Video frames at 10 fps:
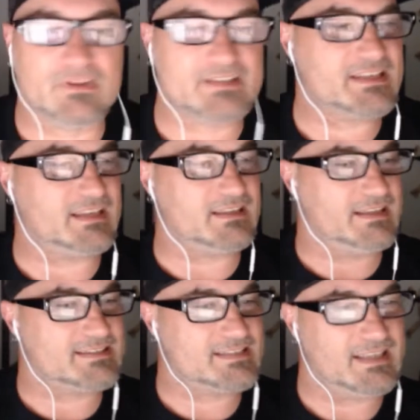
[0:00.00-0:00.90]
well,
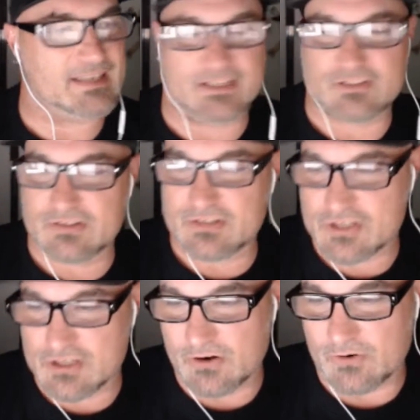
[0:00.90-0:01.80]
let's get into the
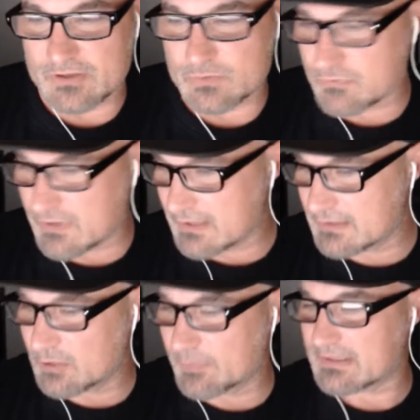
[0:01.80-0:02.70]
show because we're running a
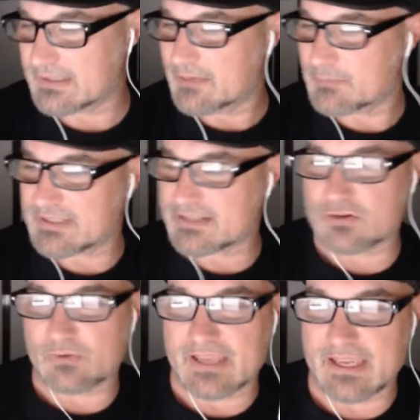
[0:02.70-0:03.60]
little bit late, but that's
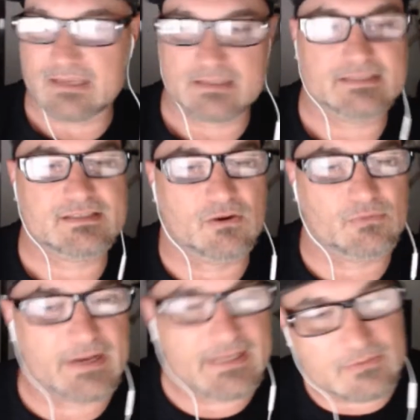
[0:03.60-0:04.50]
okay. It's all
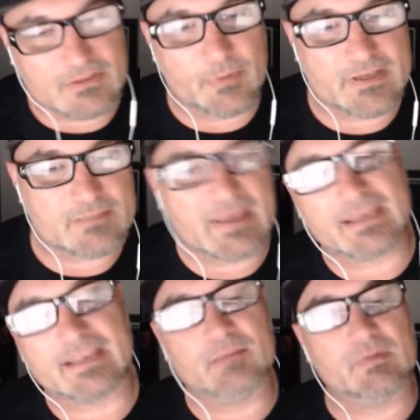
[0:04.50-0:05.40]
right. Nobody's
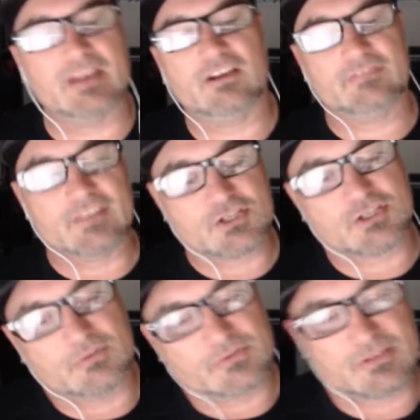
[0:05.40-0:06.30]
making any money off this
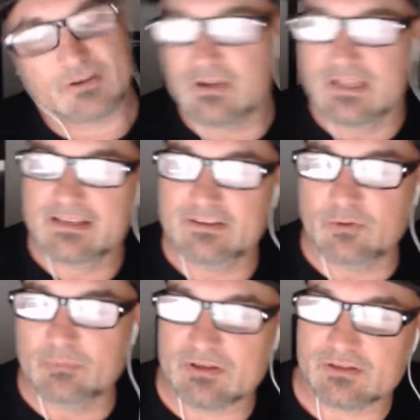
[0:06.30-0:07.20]
show, so
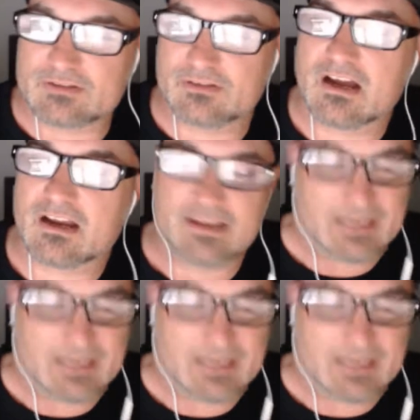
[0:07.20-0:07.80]
no bills are not going